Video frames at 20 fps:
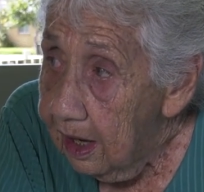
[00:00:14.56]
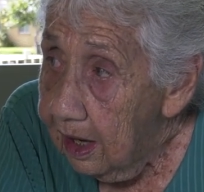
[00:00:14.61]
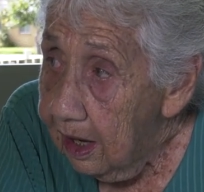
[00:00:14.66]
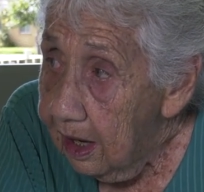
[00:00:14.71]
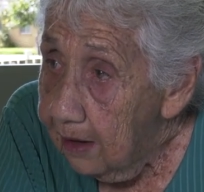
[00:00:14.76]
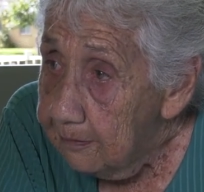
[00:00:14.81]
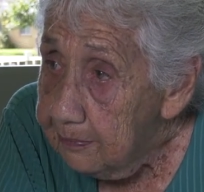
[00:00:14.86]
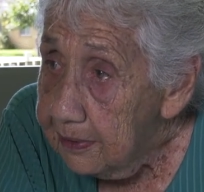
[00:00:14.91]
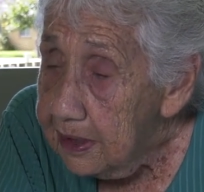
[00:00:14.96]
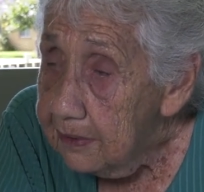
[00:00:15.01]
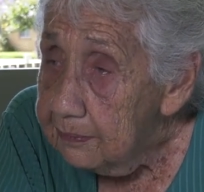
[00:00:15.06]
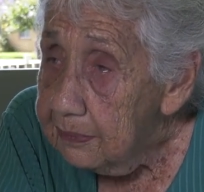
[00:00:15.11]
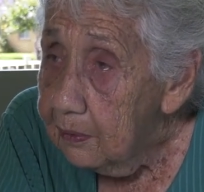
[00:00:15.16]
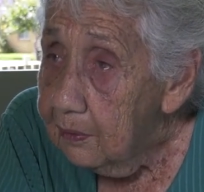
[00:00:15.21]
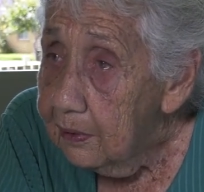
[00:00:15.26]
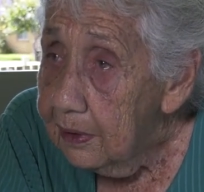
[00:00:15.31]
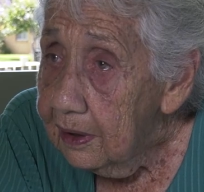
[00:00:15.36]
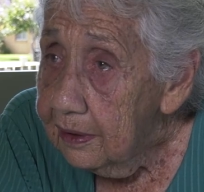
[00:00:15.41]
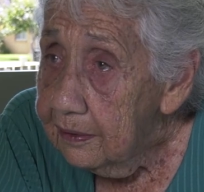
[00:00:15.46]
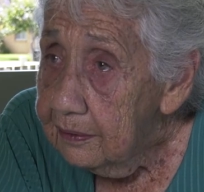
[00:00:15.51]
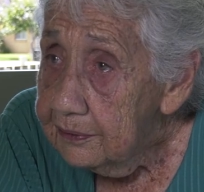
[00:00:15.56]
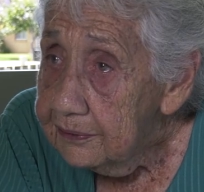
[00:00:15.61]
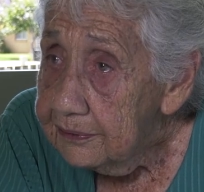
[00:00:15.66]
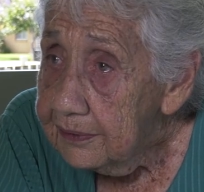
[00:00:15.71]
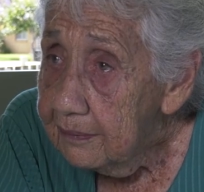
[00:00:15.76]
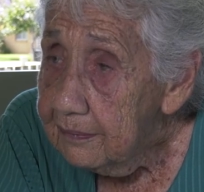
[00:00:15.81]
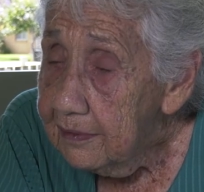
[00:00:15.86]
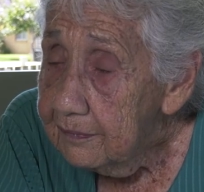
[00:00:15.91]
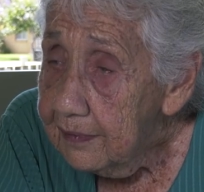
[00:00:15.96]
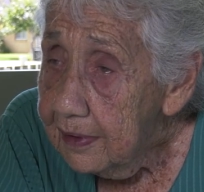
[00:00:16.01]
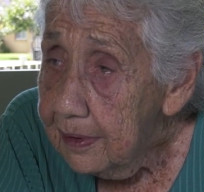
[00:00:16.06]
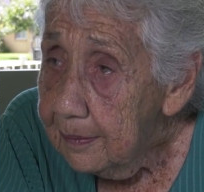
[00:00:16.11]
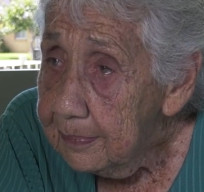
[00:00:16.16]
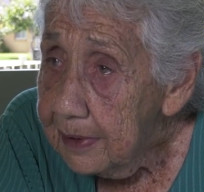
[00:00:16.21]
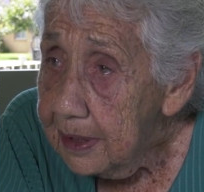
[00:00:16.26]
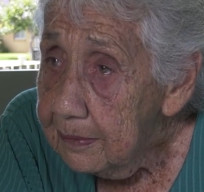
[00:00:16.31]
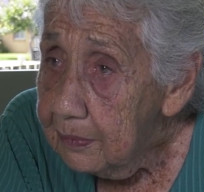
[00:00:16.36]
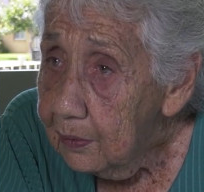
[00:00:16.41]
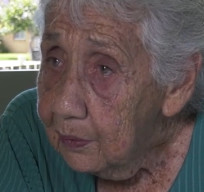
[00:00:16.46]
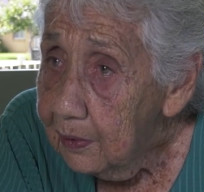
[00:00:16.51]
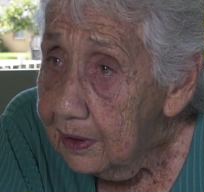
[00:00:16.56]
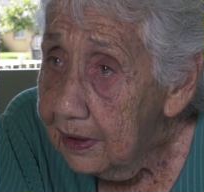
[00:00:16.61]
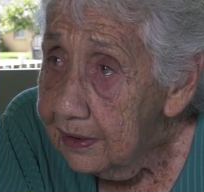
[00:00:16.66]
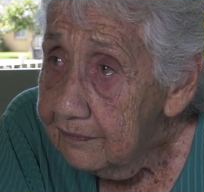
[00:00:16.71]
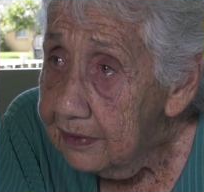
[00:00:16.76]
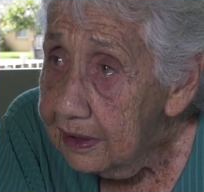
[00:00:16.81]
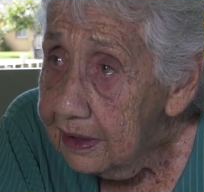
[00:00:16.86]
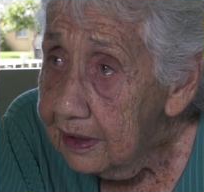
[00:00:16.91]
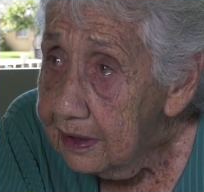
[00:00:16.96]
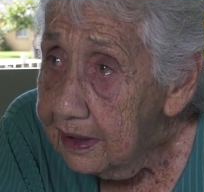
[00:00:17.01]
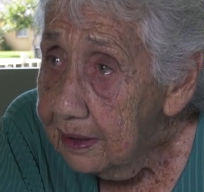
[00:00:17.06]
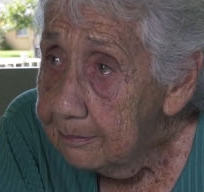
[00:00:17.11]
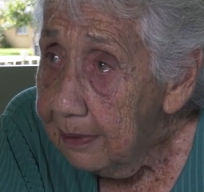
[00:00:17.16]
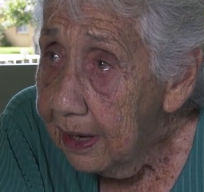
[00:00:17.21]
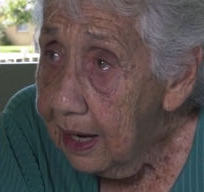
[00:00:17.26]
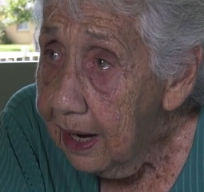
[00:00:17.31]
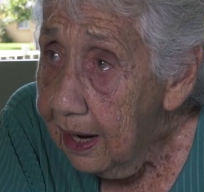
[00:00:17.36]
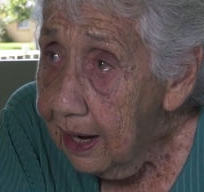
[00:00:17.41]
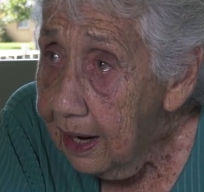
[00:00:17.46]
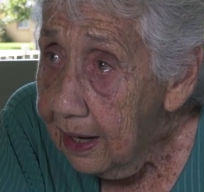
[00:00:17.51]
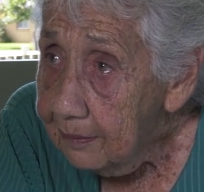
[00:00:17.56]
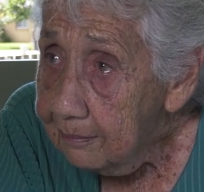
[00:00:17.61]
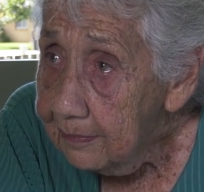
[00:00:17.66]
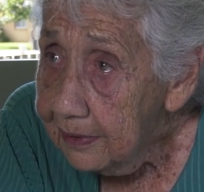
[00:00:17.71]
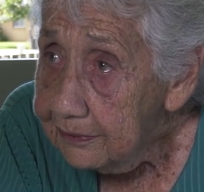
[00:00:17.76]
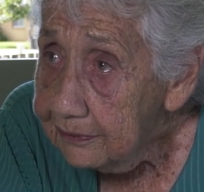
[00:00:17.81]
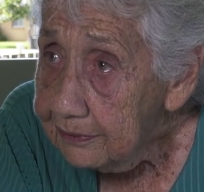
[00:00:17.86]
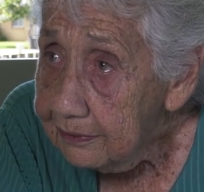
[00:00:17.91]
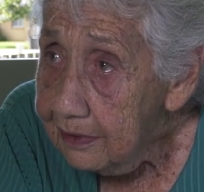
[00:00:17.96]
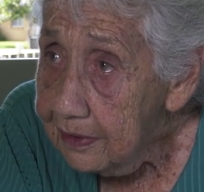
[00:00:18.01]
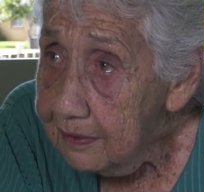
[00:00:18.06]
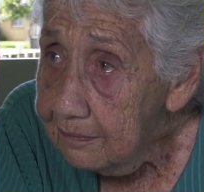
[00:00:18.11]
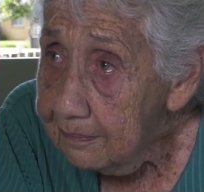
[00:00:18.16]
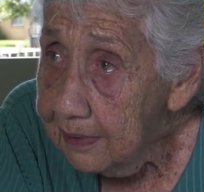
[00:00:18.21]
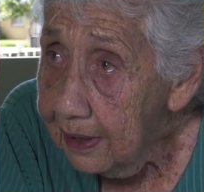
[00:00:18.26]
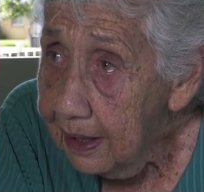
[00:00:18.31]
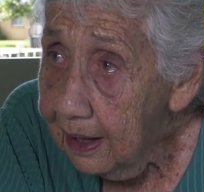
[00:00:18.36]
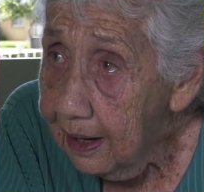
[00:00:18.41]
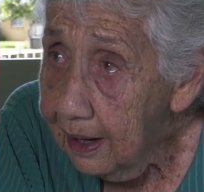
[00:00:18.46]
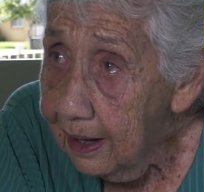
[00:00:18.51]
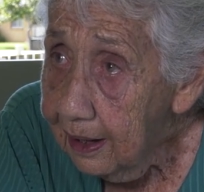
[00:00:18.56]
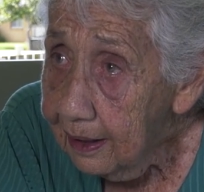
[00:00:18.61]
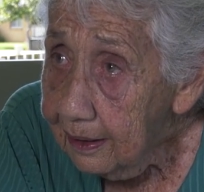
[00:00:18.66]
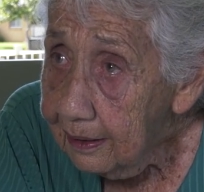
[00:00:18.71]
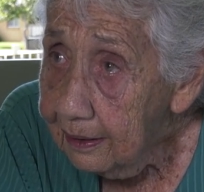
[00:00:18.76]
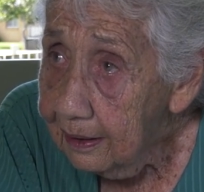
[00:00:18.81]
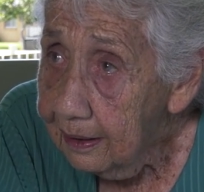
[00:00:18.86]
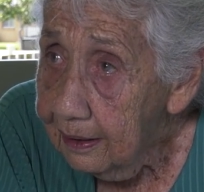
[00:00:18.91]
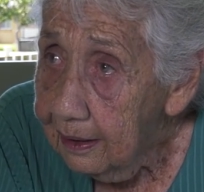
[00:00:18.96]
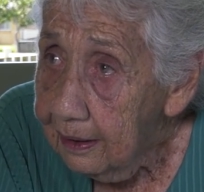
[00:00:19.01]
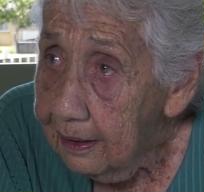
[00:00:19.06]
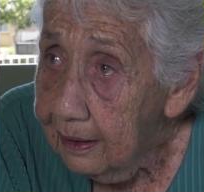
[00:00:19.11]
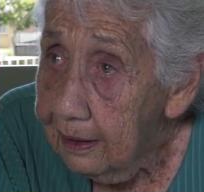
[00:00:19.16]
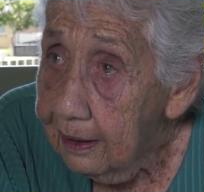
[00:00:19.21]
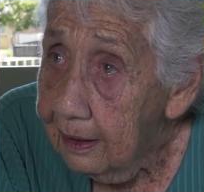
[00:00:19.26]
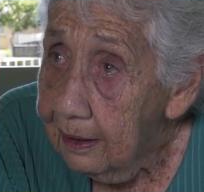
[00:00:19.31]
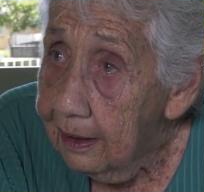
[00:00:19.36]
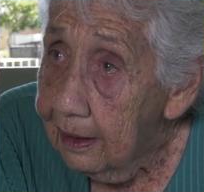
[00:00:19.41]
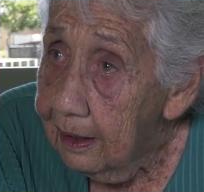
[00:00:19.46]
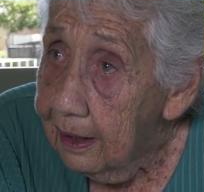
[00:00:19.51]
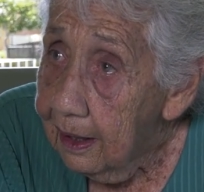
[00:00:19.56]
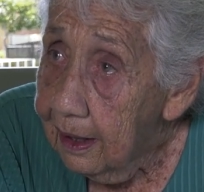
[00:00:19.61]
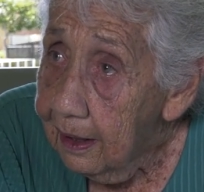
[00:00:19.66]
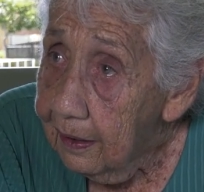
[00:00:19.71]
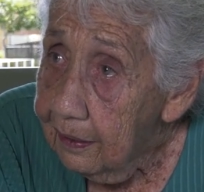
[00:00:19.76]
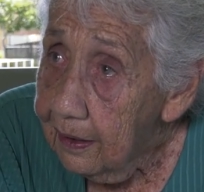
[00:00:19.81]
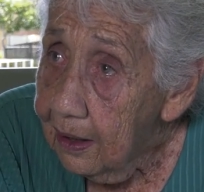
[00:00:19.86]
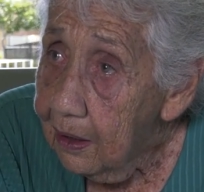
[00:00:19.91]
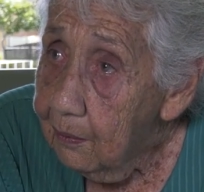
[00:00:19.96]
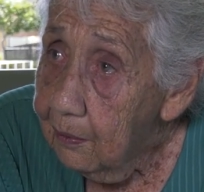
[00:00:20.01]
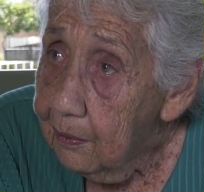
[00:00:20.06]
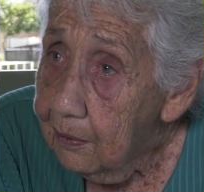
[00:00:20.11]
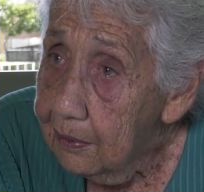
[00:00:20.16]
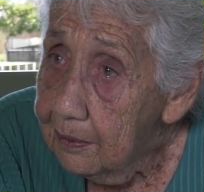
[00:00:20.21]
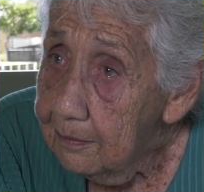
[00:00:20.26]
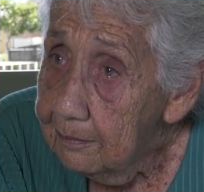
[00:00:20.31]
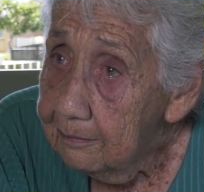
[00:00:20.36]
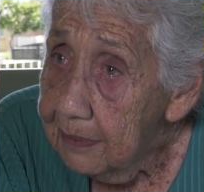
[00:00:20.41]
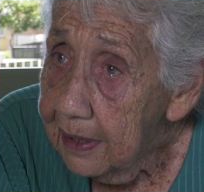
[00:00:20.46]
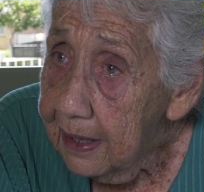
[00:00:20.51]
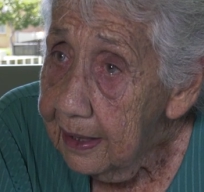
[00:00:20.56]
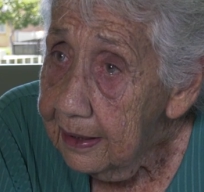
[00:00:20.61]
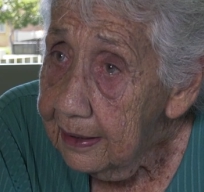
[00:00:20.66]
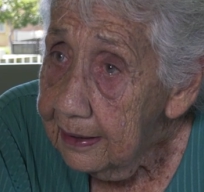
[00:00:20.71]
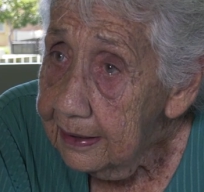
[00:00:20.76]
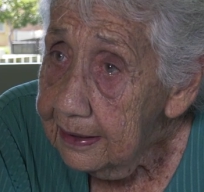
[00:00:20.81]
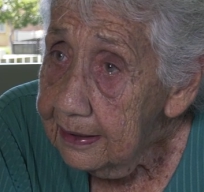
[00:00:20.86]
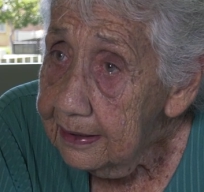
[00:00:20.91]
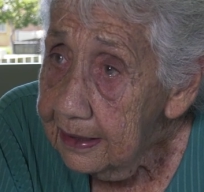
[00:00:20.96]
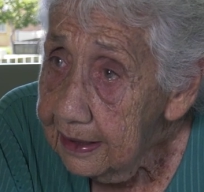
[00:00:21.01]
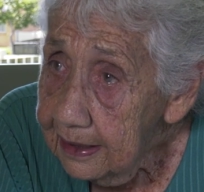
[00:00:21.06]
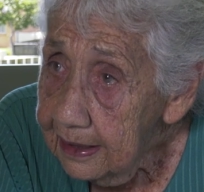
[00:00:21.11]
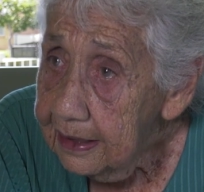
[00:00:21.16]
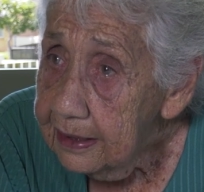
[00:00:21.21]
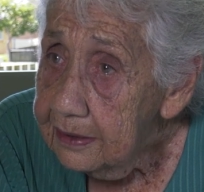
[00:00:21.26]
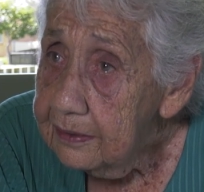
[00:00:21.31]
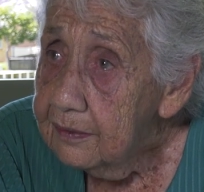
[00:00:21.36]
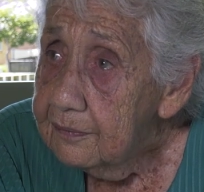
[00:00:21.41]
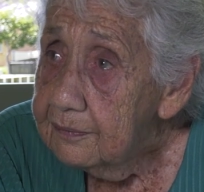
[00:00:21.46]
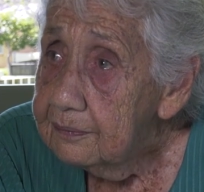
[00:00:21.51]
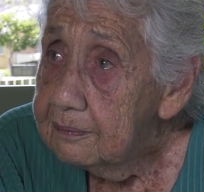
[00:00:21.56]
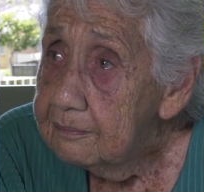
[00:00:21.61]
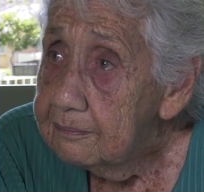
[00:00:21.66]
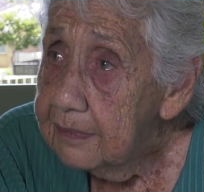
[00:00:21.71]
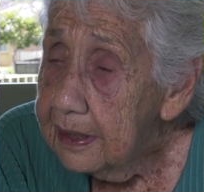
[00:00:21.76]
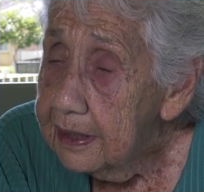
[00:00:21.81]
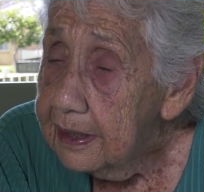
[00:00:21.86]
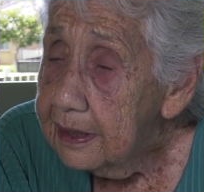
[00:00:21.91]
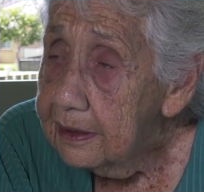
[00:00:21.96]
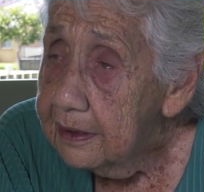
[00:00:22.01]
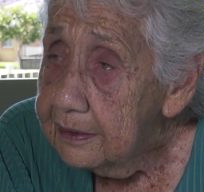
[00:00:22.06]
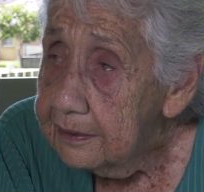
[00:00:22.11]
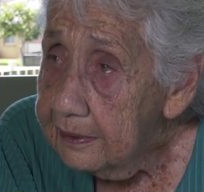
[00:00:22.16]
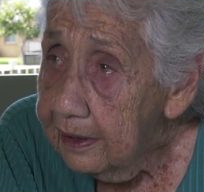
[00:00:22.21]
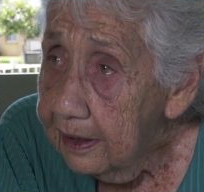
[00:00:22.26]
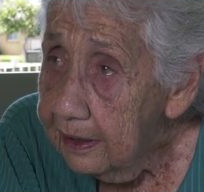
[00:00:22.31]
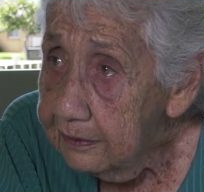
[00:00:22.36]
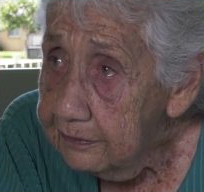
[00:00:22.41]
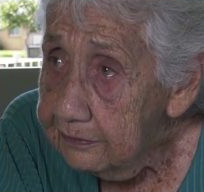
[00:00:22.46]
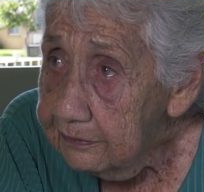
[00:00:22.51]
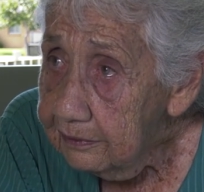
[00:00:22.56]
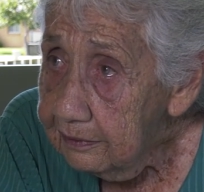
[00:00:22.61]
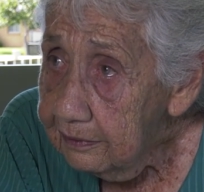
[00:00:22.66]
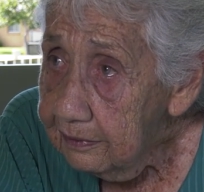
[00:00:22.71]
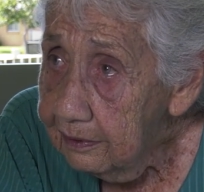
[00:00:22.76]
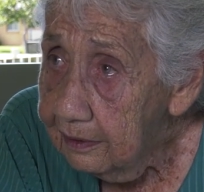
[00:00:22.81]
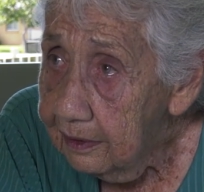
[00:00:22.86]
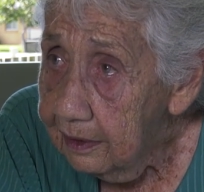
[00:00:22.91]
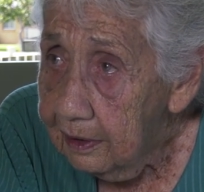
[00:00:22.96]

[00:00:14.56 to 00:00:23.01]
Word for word: our people were some of our people were living in the park, Musgrave Park, and they were in badly need of medical attention.